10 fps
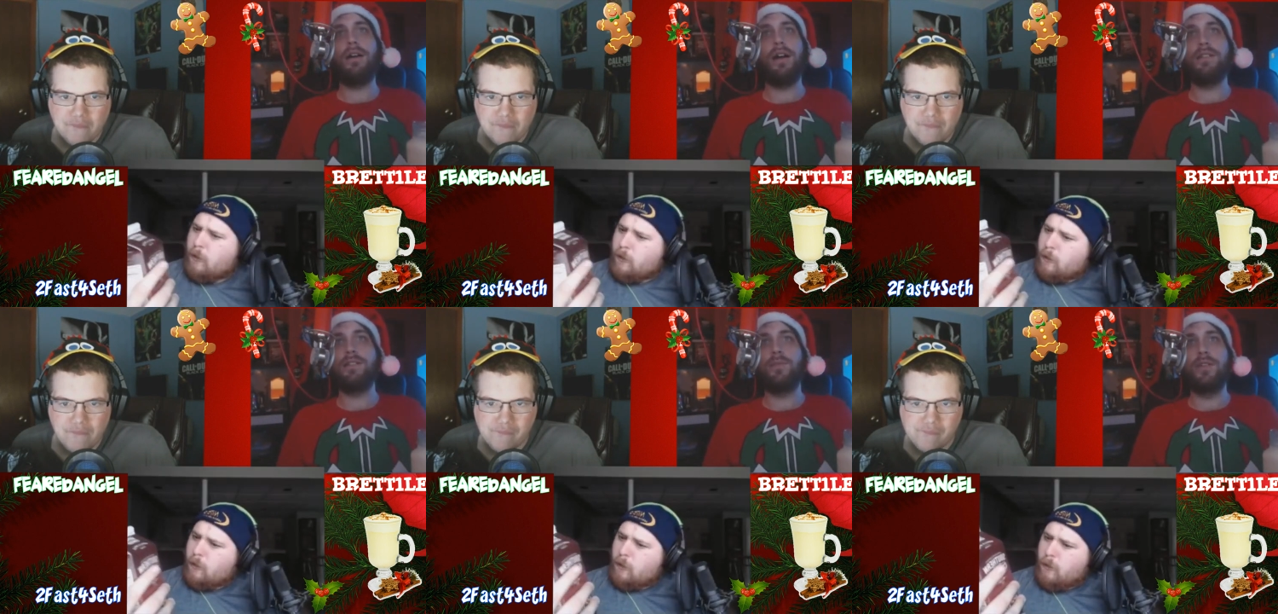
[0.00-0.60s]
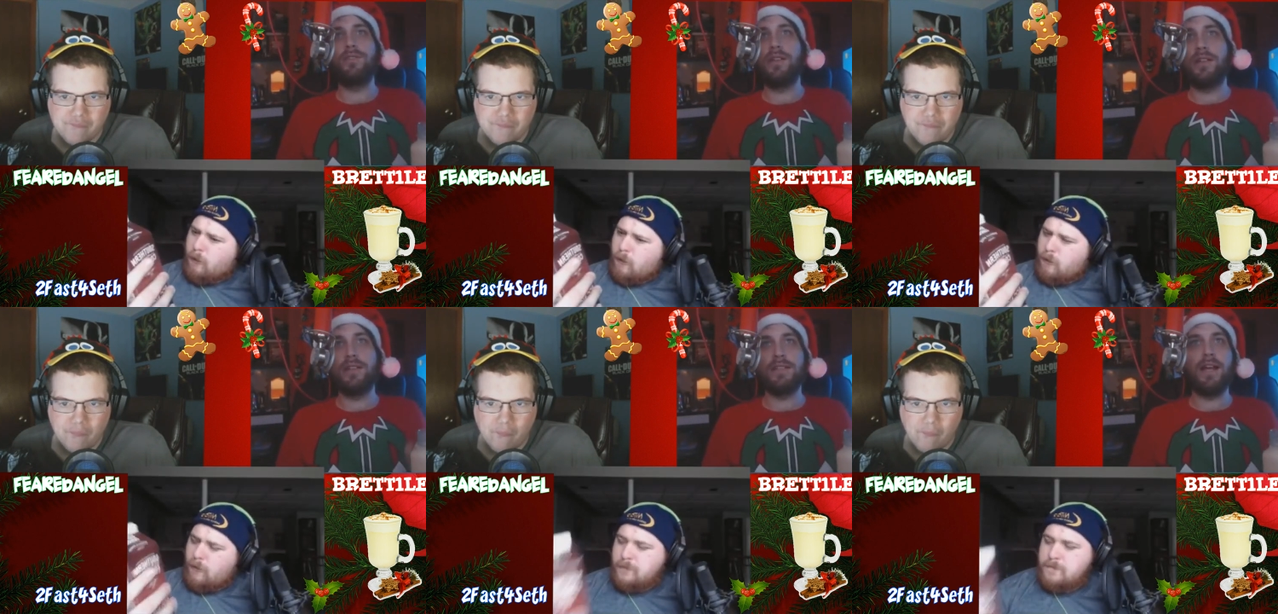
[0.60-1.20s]
Speaker 1: I just want to drink
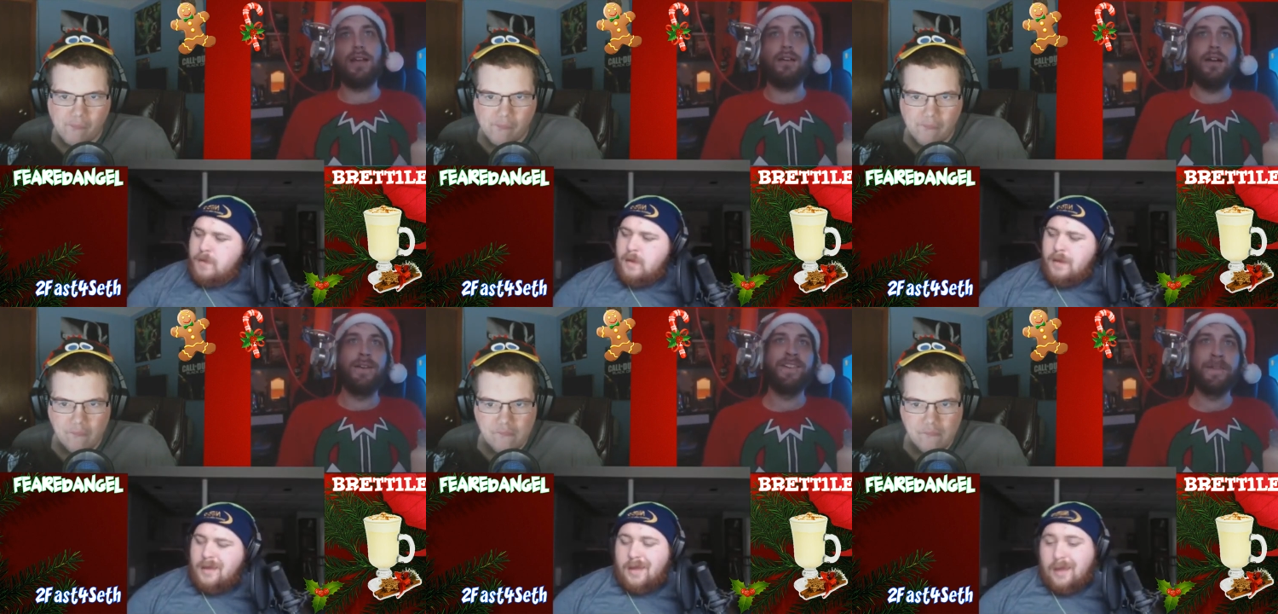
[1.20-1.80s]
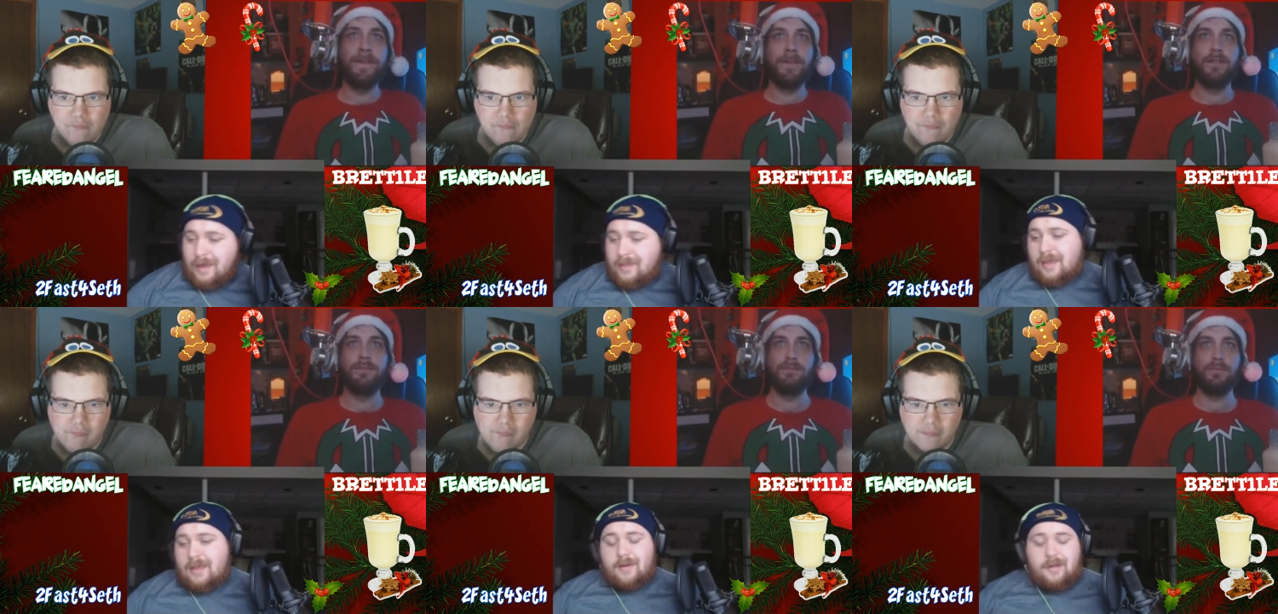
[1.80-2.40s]
this now.
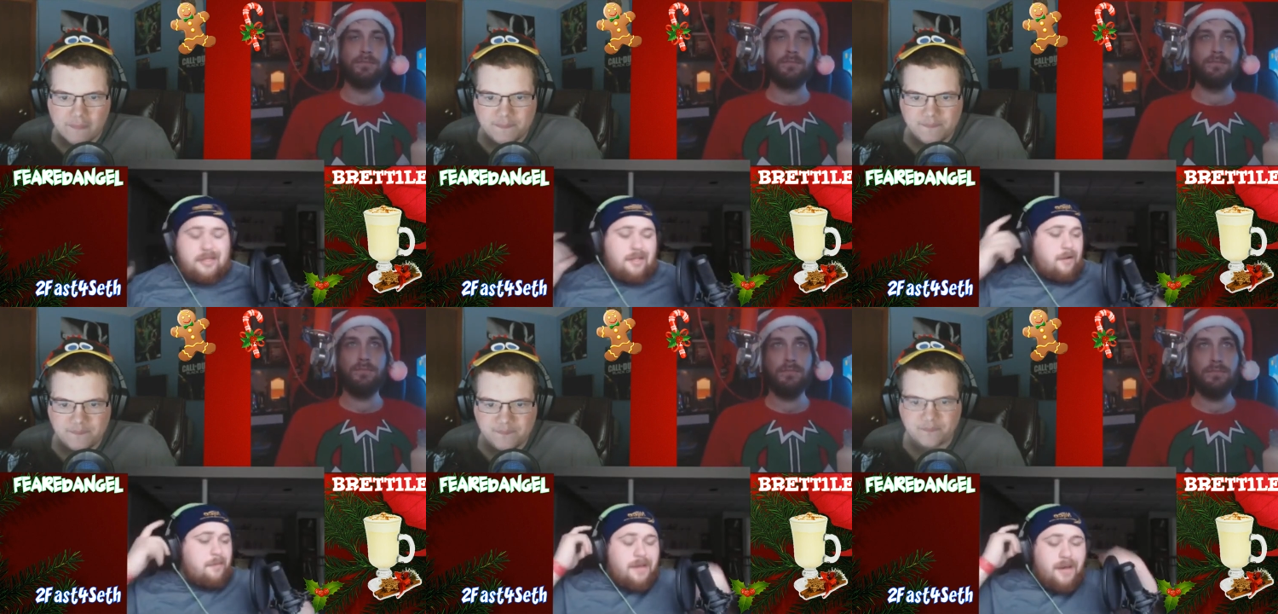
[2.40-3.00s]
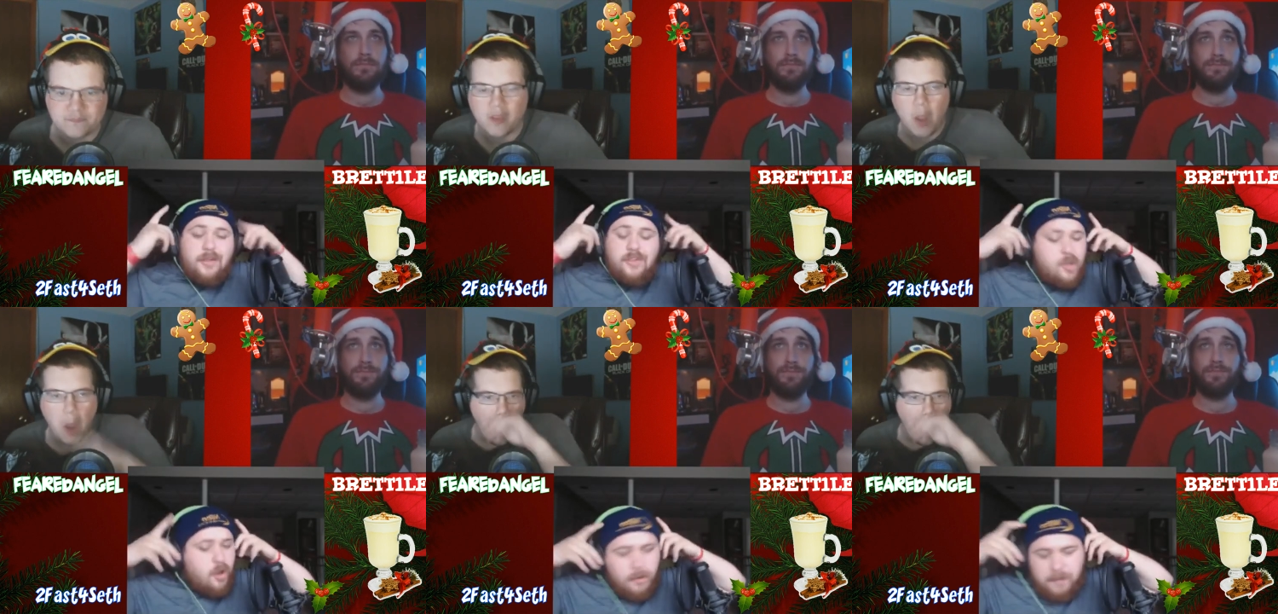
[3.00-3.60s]
Speaker 2: And then also
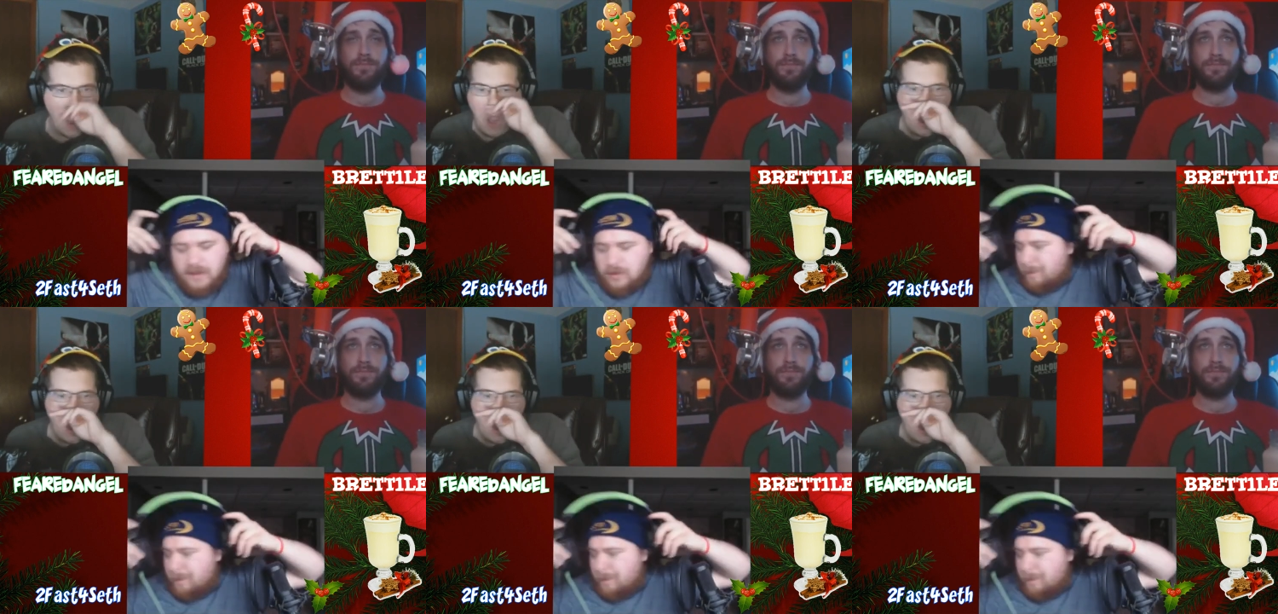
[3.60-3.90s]
because you know,